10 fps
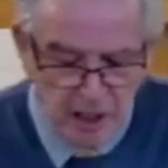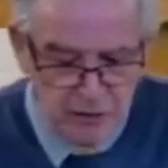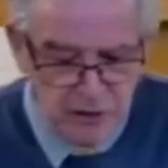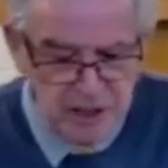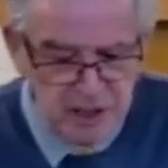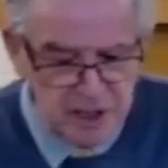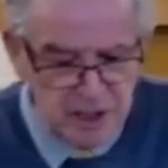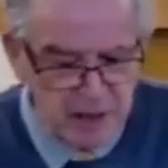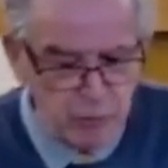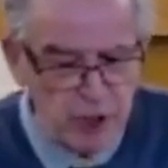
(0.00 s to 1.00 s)
Jesus
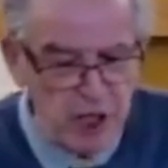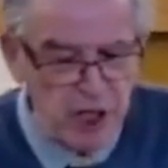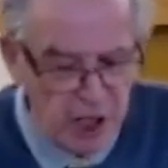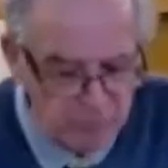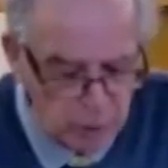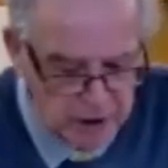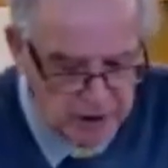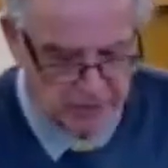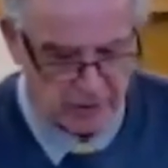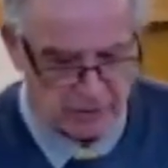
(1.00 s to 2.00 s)
said, We love one
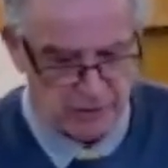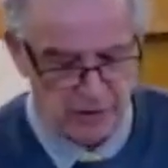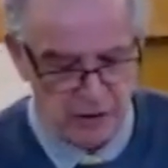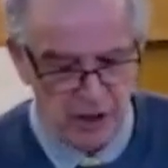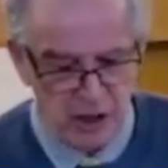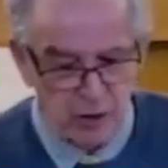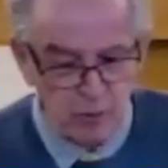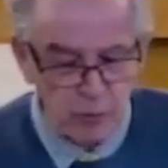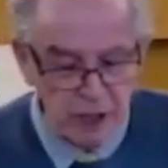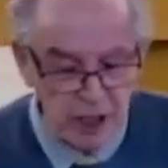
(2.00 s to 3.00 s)
another
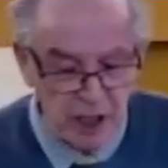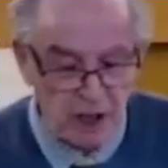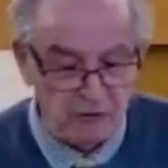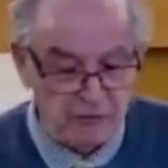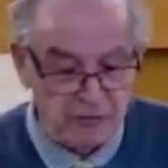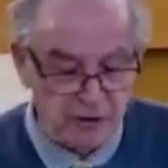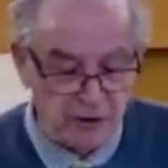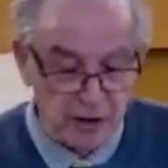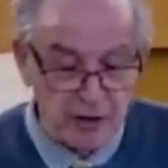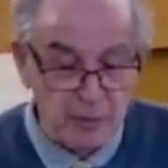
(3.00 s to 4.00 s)
we love
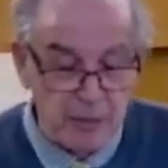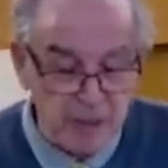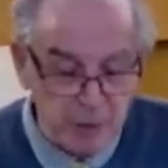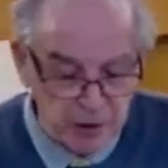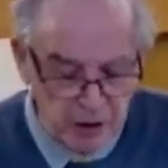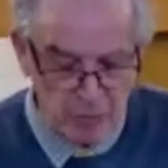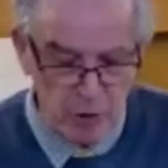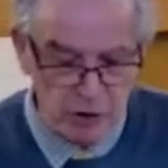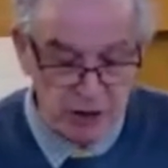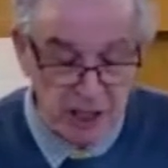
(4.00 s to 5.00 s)
the people in the
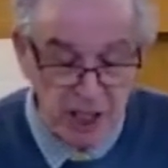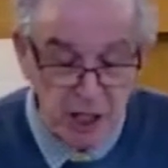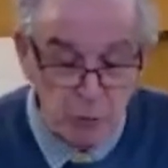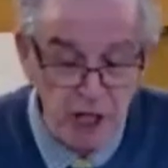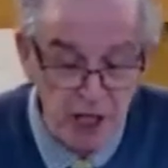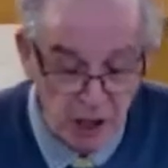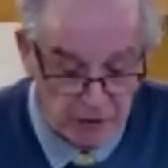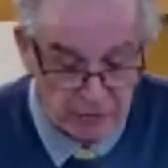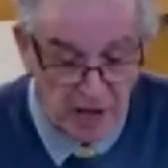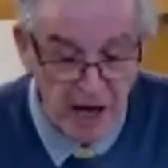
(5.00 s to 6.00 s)
community. We
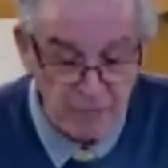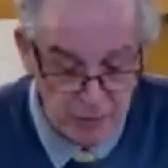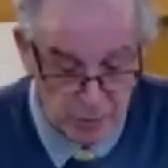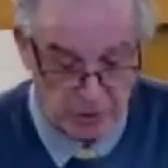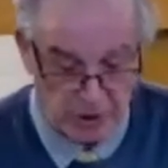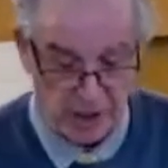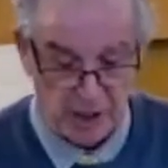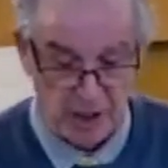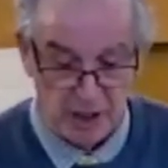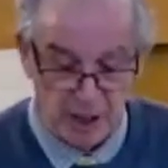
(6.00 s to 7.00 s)
love everybody.
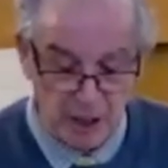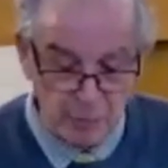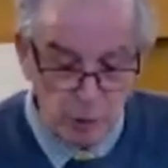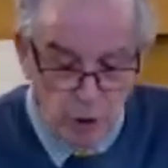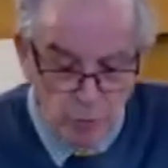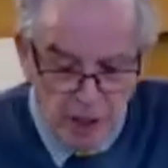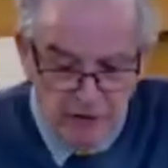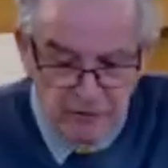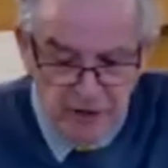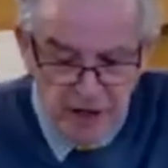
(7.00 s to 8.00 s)
But when we have
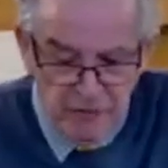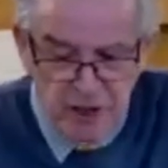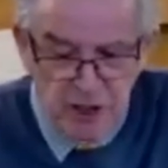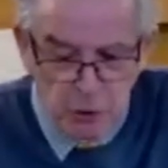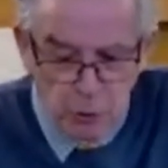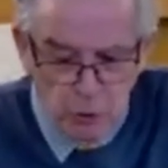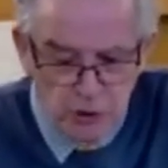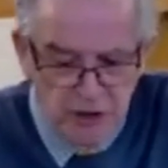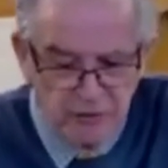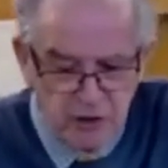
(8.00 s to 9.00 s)
favorites, it causes
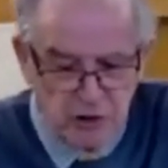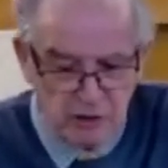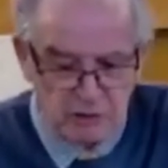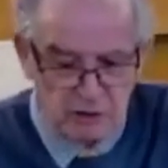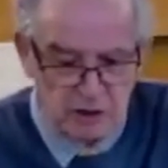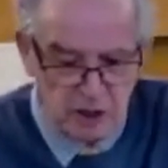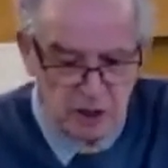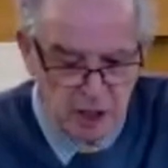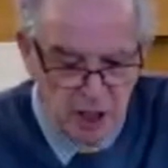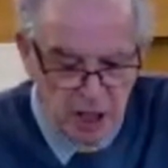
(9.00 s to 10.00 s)
division.
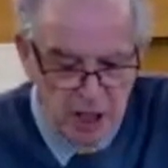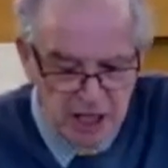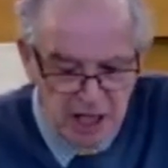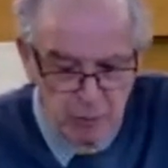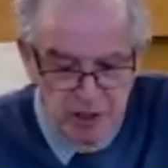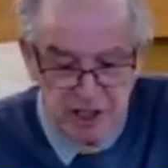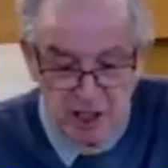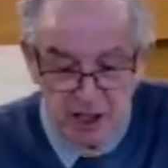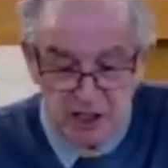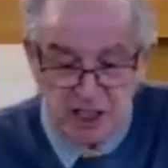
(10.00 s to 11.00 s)
And here we
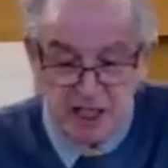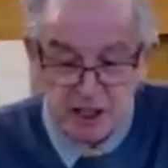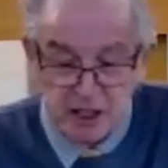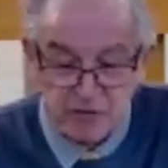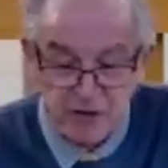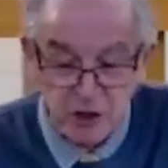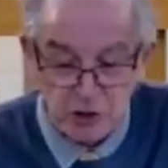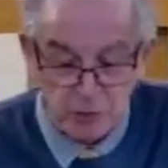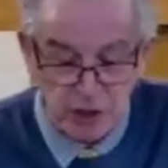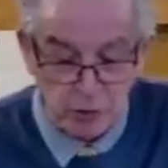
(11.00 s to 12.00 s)
start seeing a
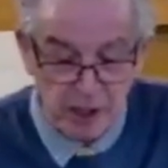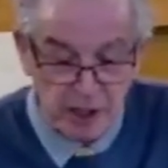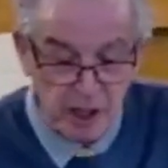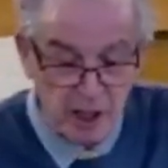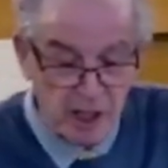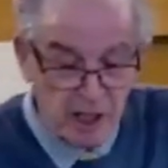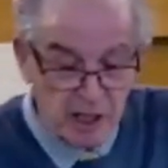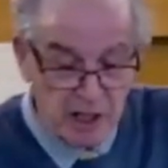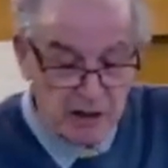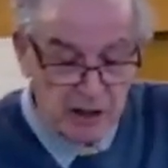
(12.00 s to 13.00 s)
division between
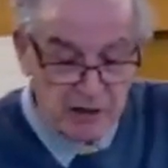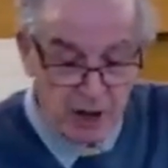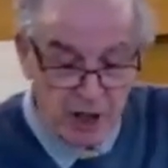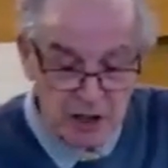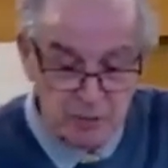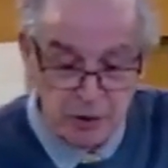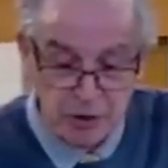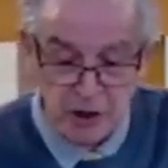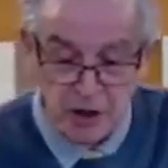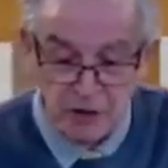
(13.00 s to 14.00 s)
the
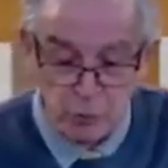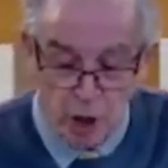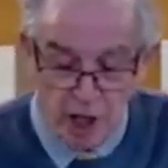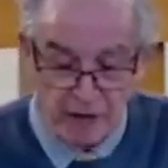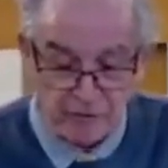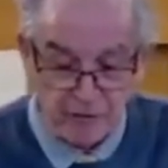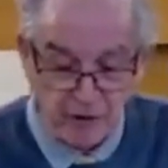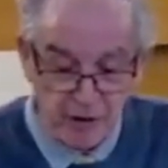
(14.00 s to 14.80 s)
husband and the wife,